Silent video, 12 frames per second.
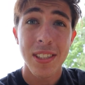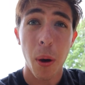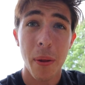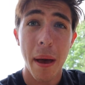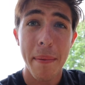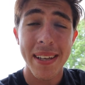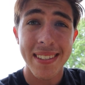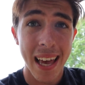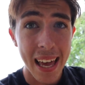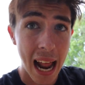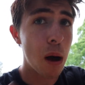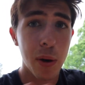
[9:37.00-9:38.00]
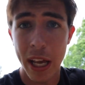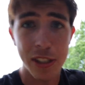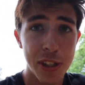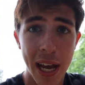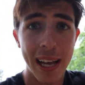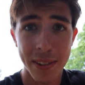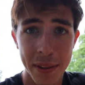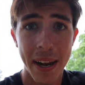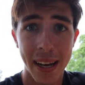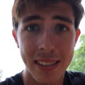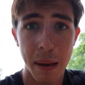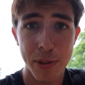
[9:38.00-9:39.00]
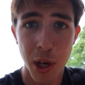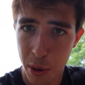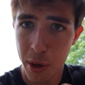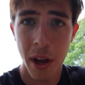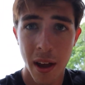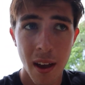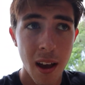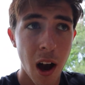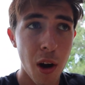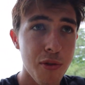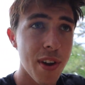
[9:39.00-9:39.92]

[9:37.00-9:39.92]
So with that being said, I will catch you guys on the next episode of